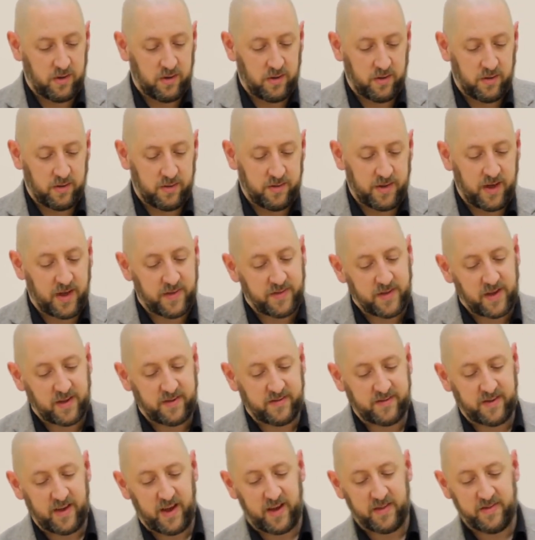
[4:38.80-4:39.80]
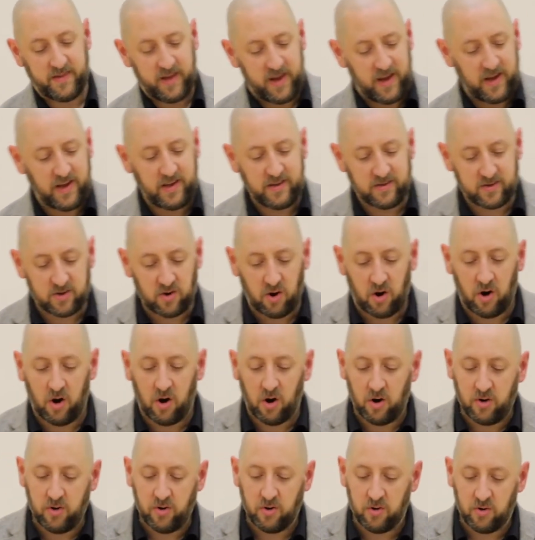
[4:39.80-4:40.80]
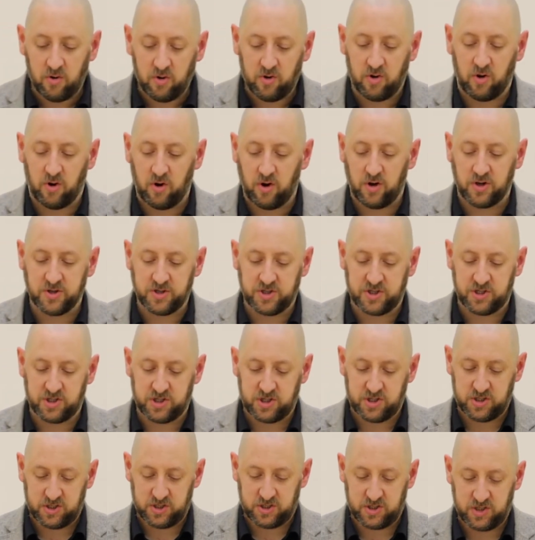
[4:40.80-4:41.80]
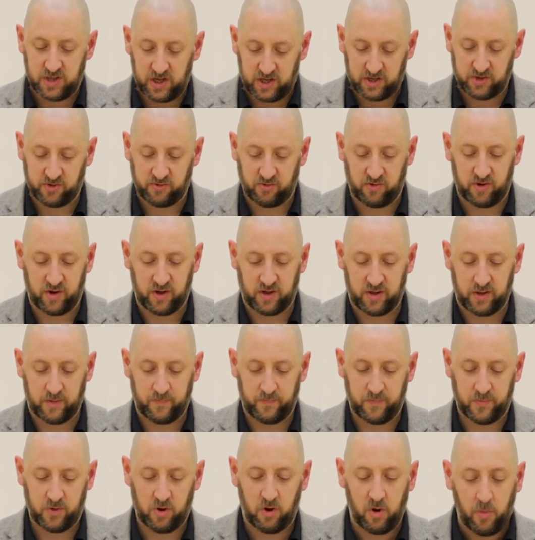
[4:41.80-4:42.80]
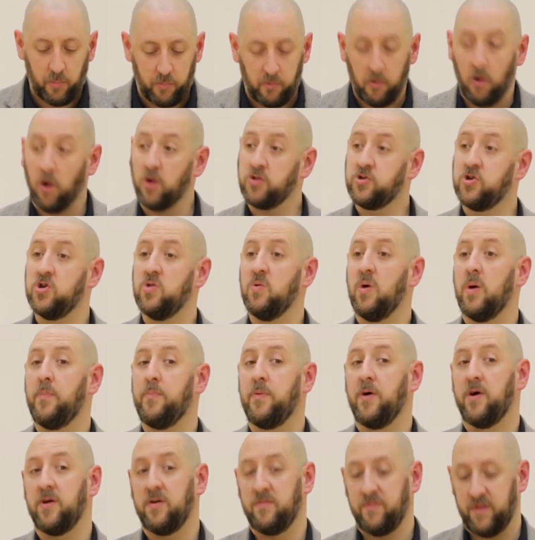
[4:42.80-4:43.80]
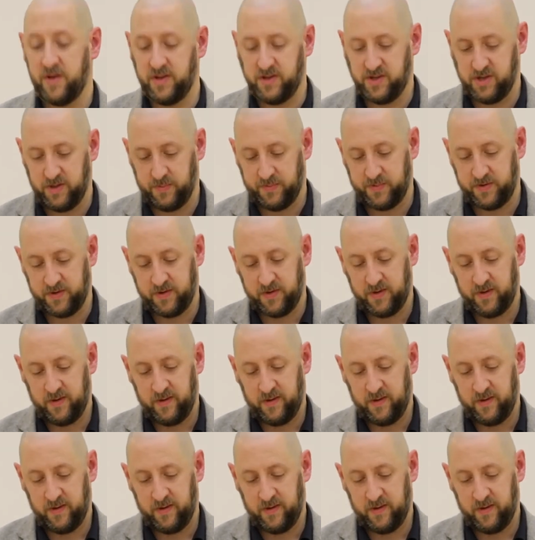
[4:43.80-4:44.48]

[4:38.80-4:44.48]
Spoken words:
Then they said, these are your gods, Israel, who brought you up out of Egypt.